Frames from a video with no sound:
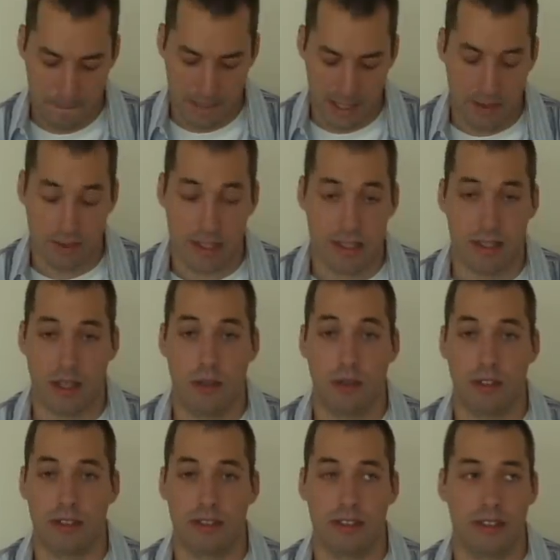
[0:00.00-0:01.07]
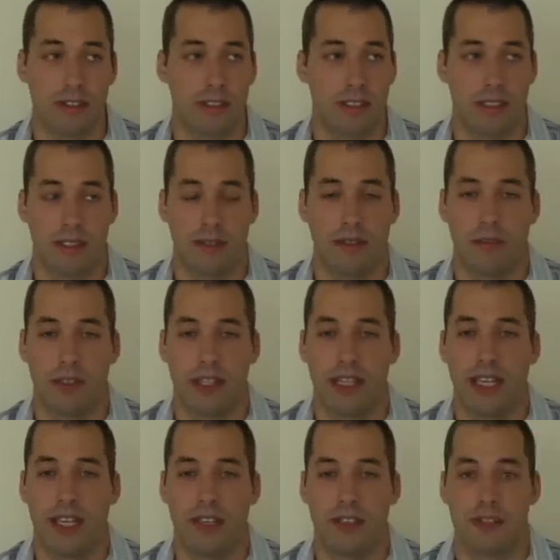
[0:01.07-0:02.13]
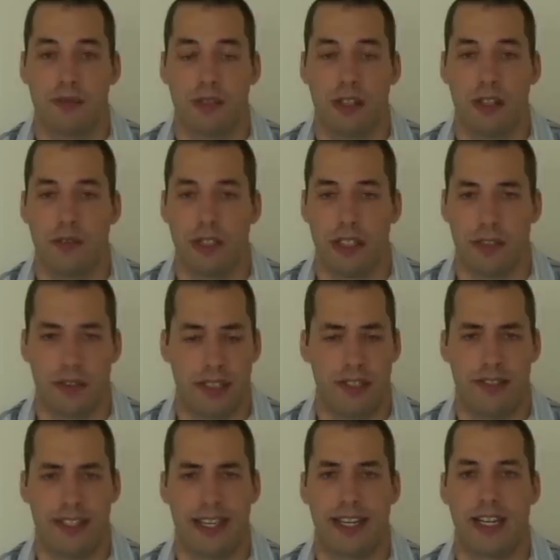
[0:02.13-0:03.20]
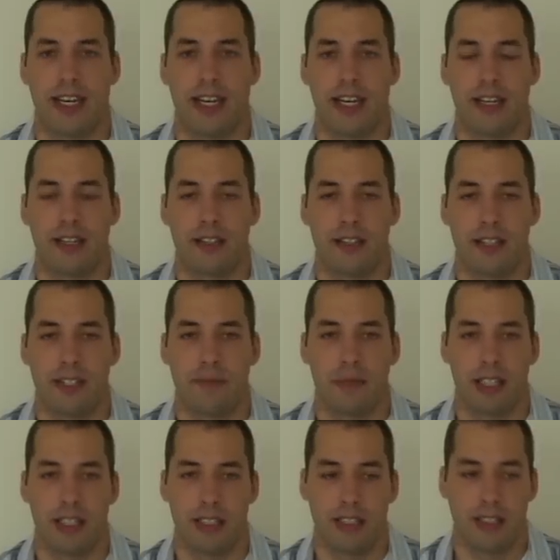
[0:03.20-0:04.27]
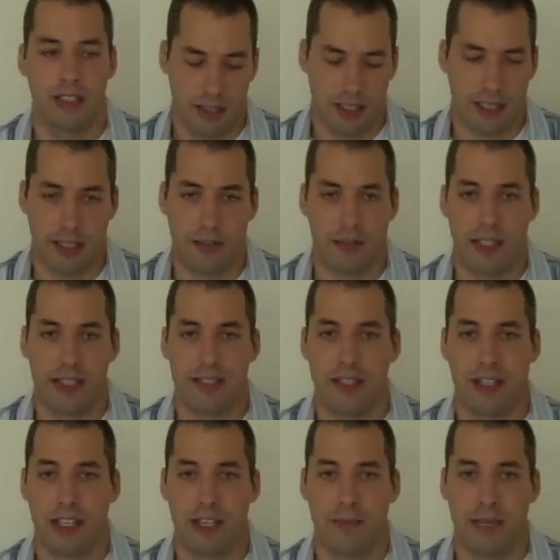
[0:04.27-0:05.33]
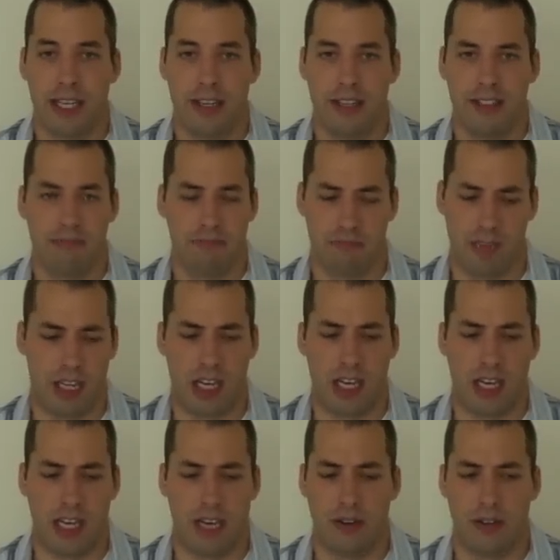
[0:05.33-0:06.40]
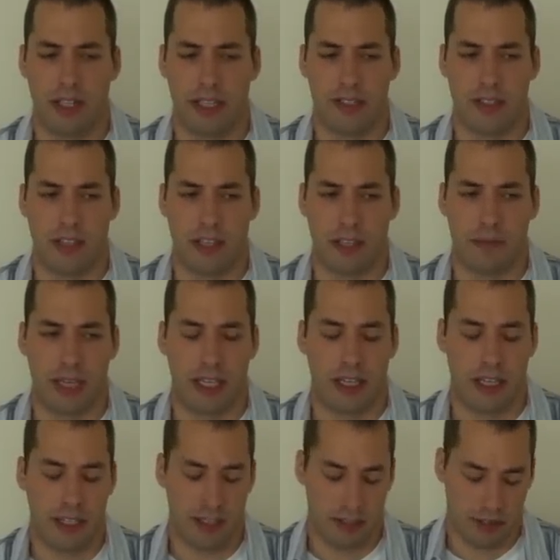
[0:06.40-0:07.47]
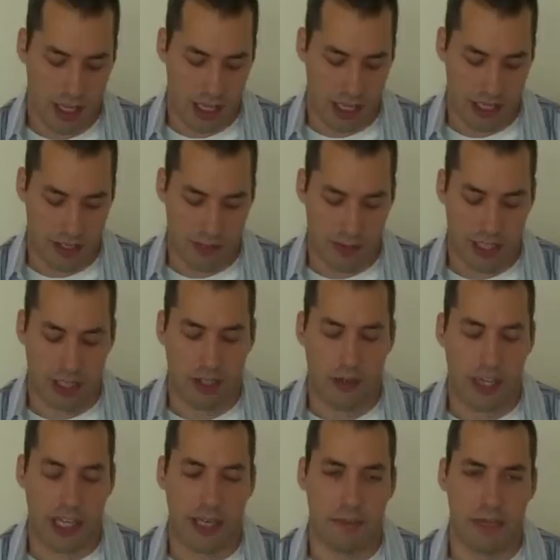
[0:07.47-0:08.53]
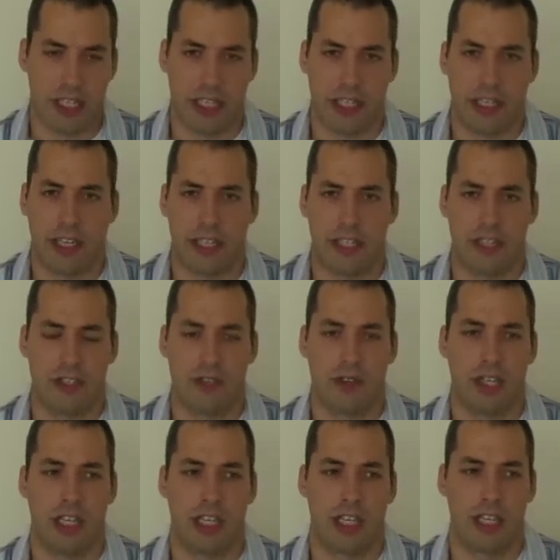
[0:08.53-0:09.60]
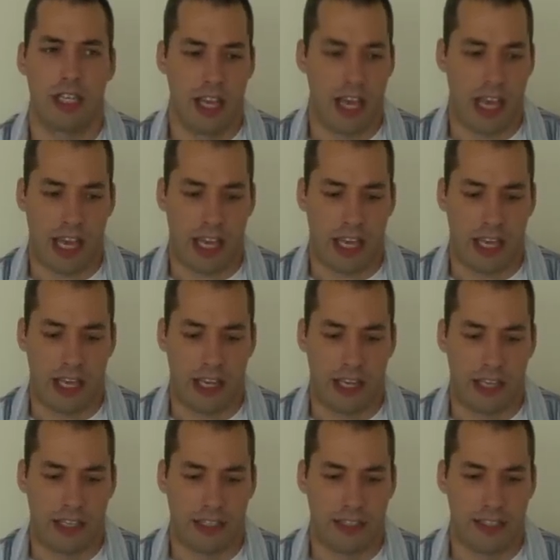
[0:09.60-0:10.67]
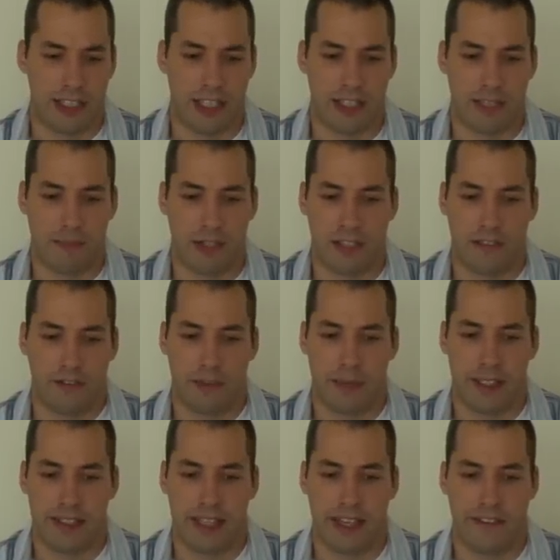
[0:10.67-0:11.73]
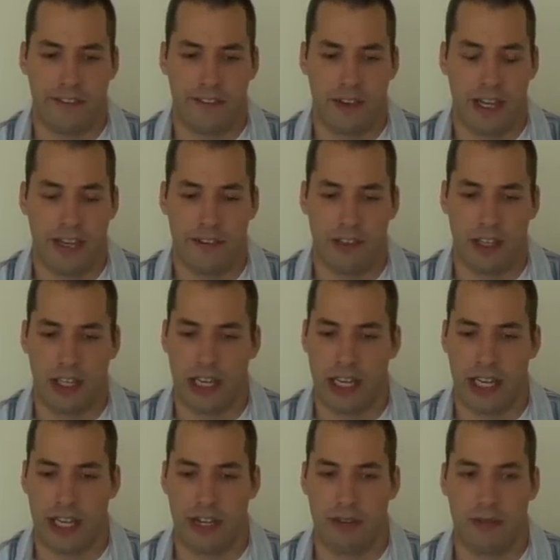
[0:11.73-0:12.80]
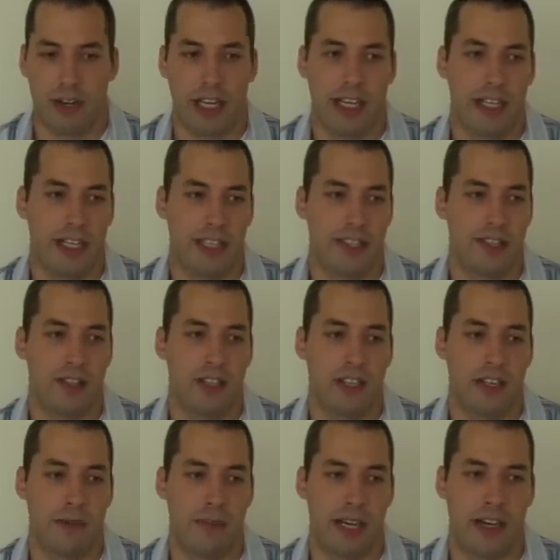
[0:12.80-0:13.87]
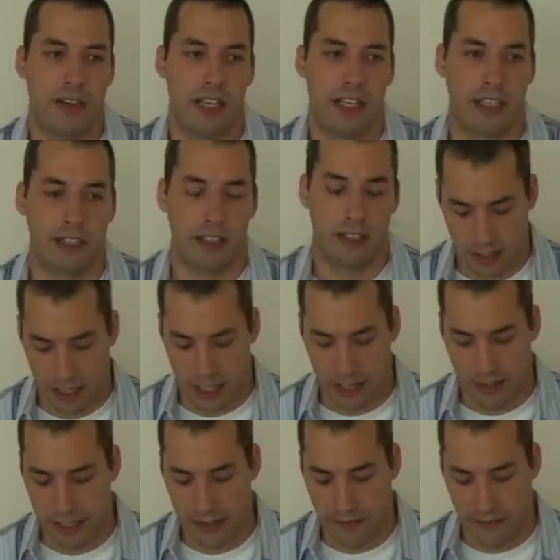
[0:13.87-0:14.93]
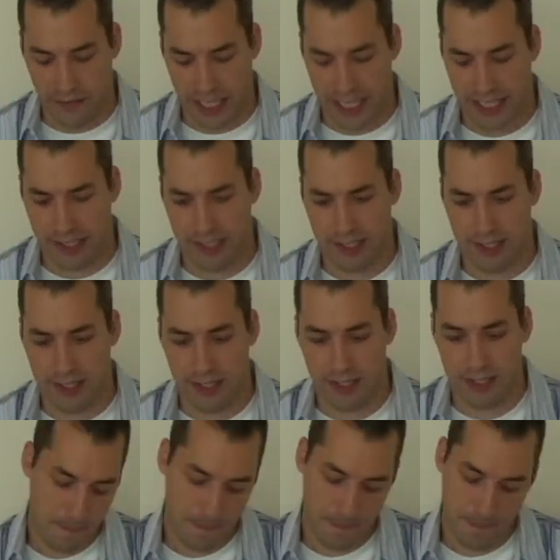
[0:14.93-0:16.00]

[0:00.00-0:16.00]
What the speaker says: It was totaled. I mean, what the hell's wrong with you? Are you psychotic or something? You didn't want to talk about it? Nah, I don't want to talk about it. I just want to go ape shit on his truck and disappear from his life forever and write a hit song about it. I don't need facts.